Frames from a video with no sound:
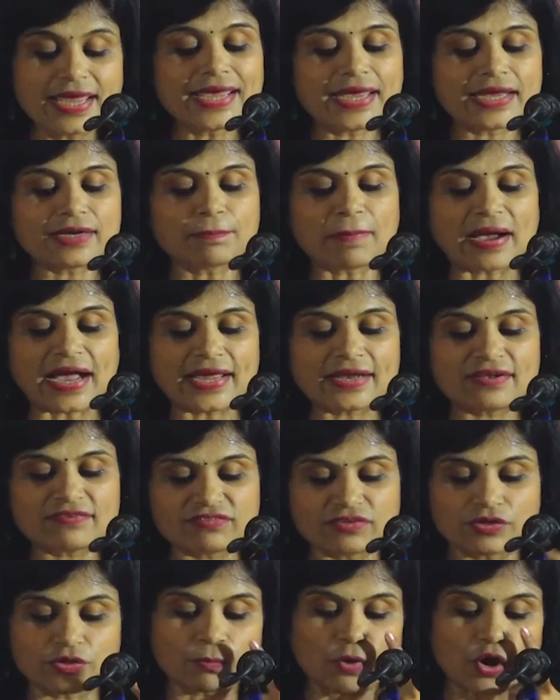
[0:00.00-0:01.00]
It
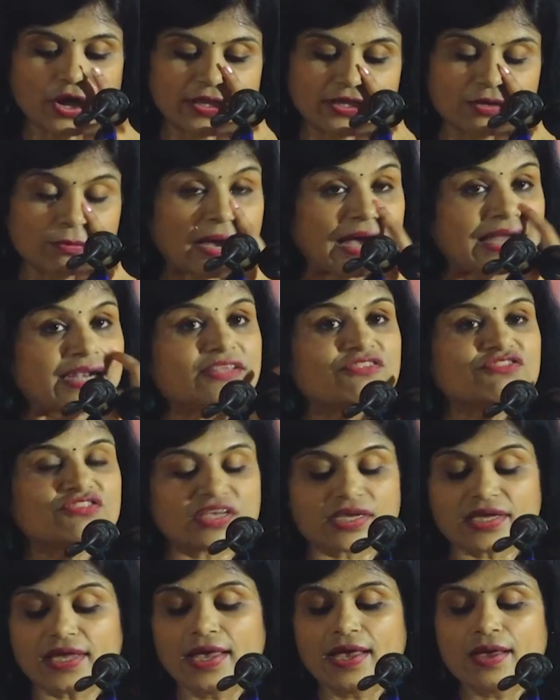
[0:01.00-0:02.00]
binds
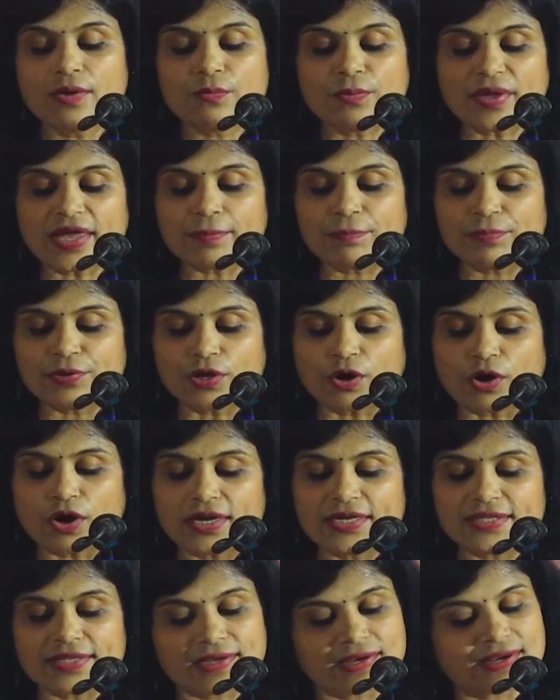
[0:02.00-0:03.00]
humanity way
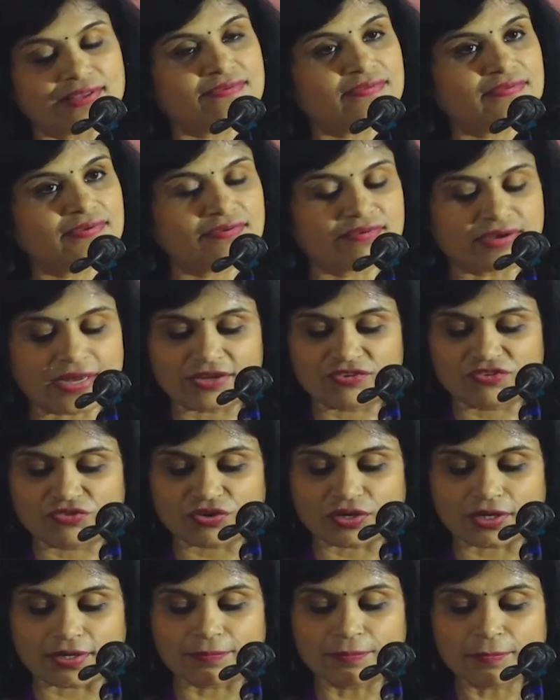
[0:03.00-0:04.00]
beyond the
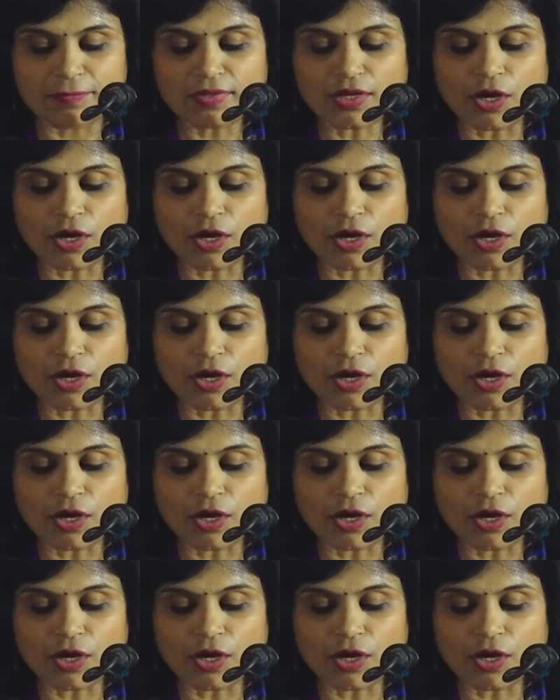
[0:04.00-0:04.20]
consideration